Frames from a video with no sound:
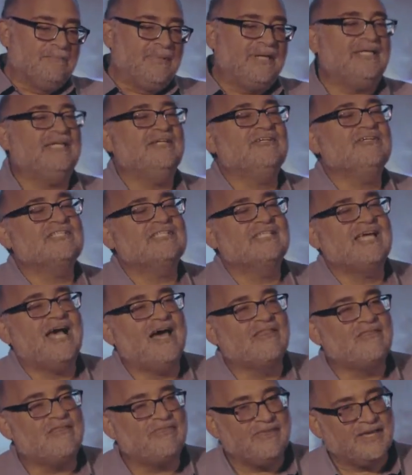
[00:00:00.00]
But here's the
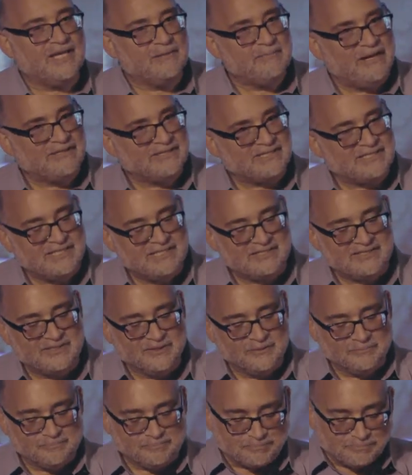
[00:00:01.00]
other thing about
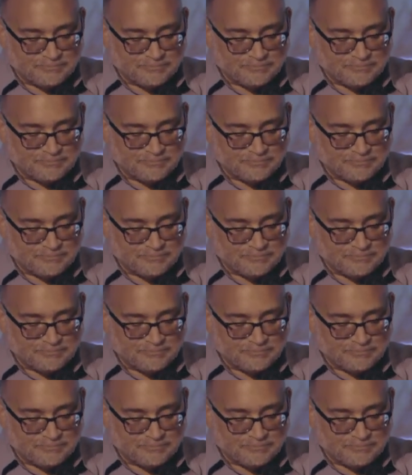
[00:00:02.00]
Cecil.